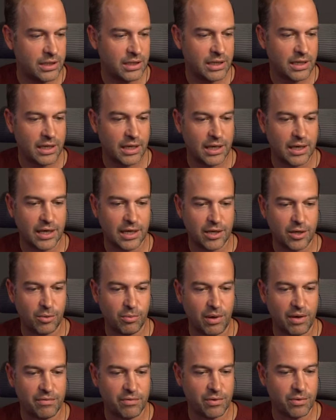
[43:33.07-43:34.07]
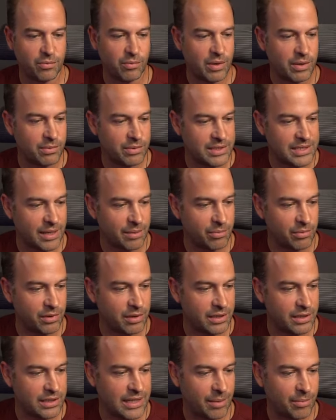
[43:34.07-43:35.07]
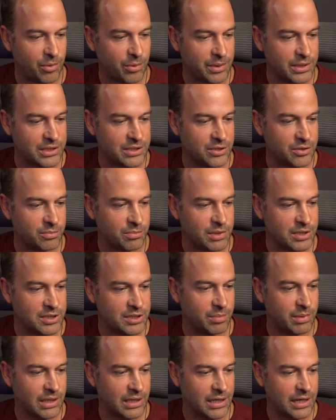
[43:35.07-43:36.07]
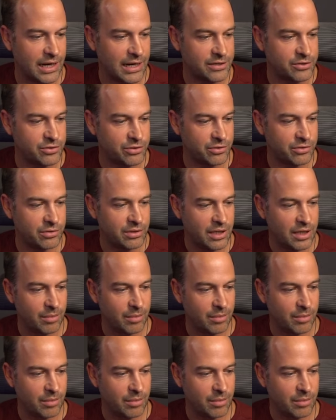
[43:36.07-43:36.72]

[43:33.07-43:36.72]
Whoever we were demoing to must have been an Andrew,